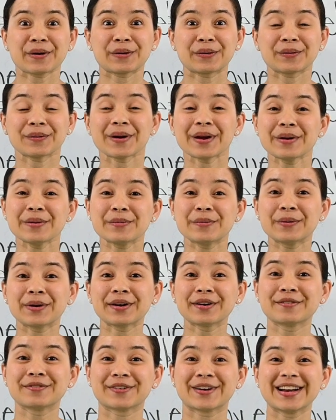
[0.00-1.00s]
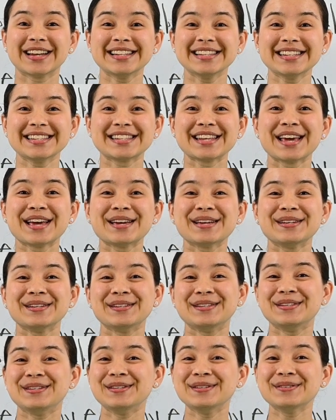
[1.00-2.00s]
Great work, friends.
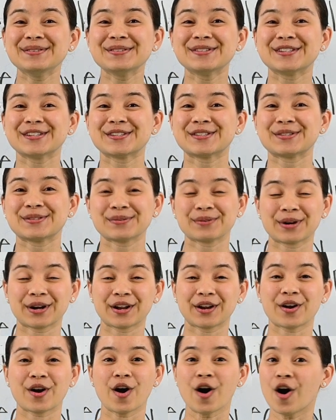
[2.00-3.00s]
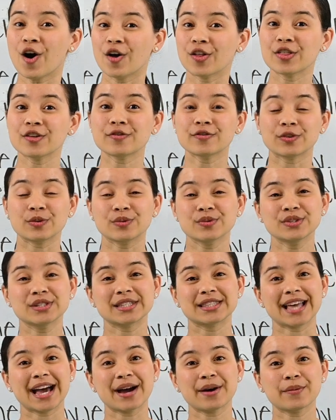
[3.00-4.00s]
You just sorted all the
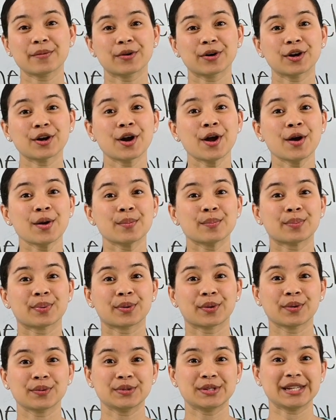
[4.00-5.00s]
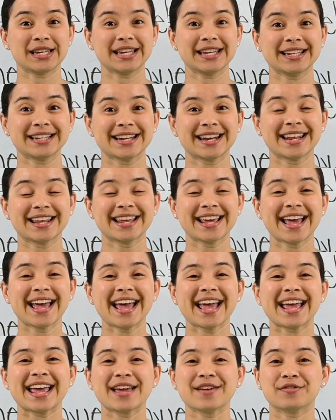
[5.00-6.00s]
foods that were protein.
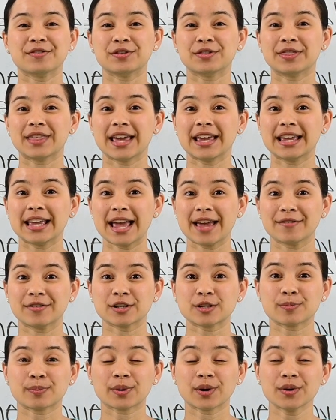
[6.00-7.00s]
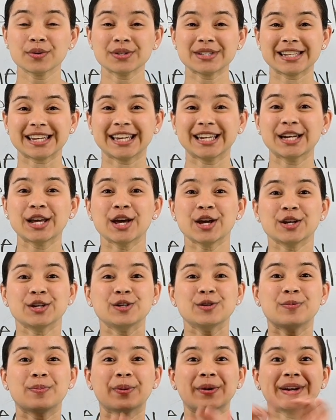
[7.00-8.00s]
If they gave us protein,
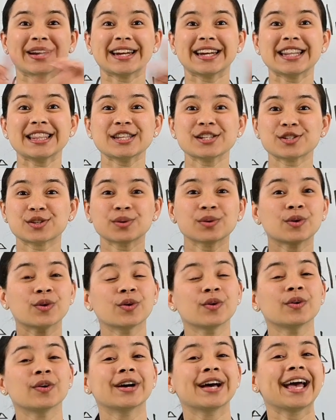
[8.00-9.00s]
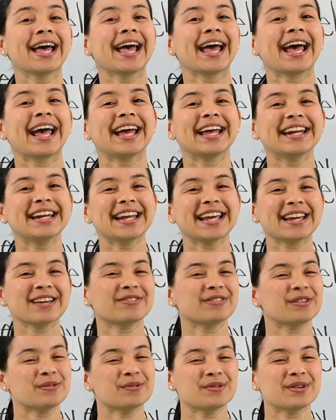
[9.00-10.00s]
you put it in the circle. And
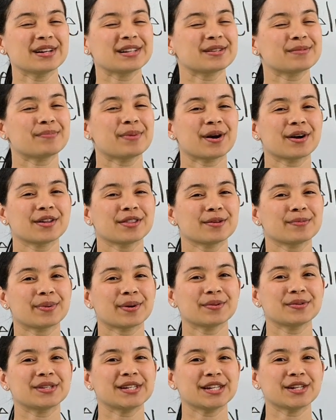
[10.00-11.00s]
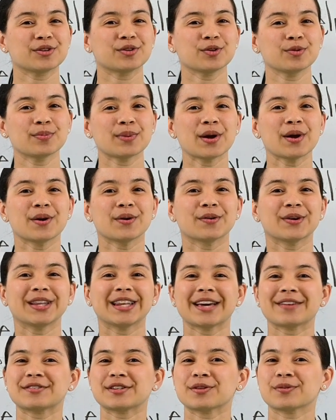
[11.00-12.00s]
if it wasn't part of the protein group, we
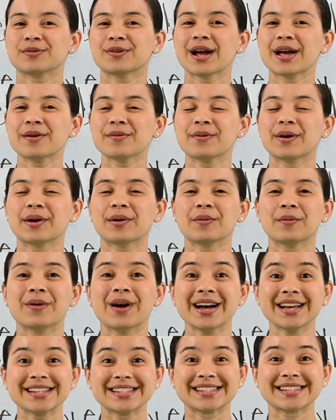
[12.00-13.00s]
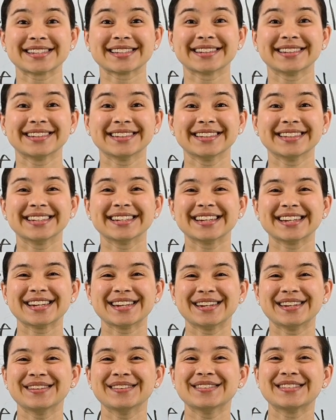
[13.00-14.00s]
left it right where it was.
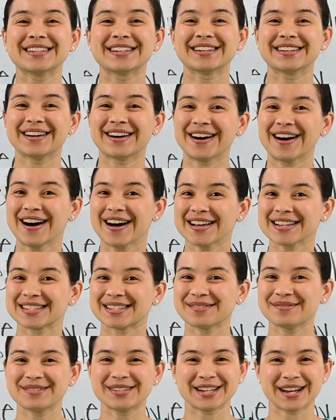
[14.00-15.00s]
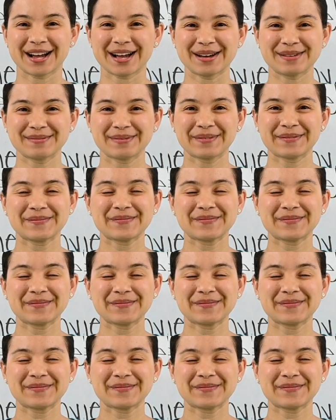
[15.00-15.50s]
You did an awesome job.